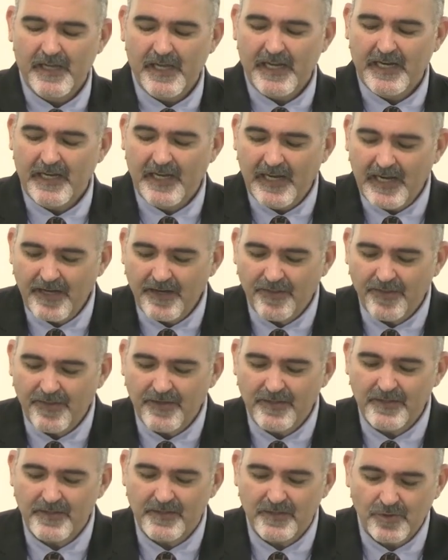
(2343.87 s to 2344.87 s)
and
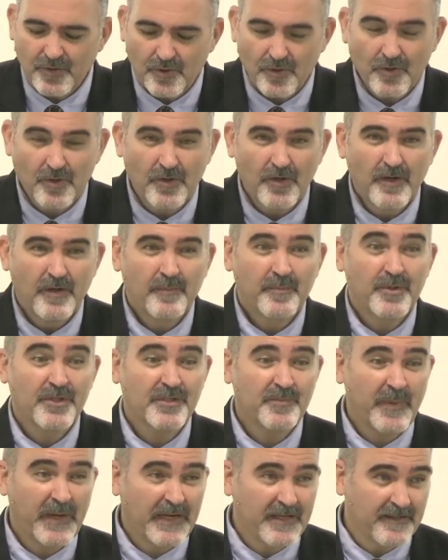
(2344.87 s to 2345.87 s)
lengthens your
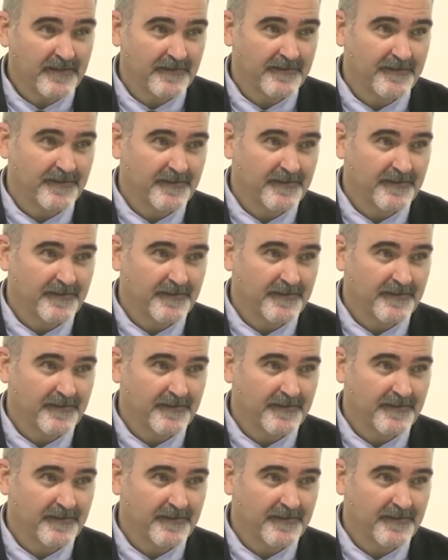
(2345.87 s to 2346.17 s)
perspective.